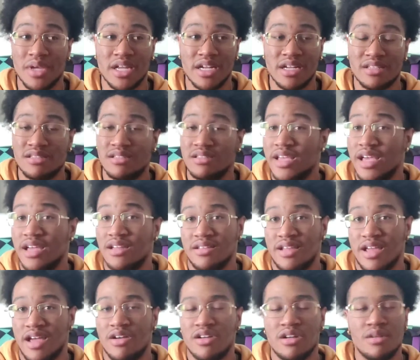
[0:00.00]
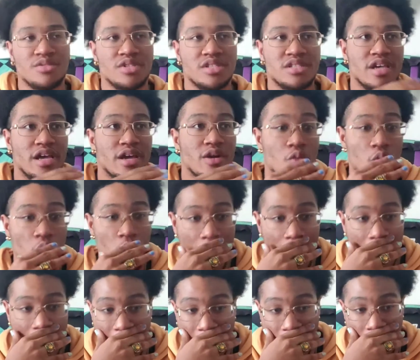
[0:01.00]
And it's dead now. And I'm just like,
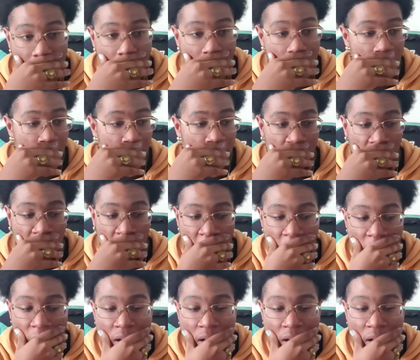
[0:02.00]
wow.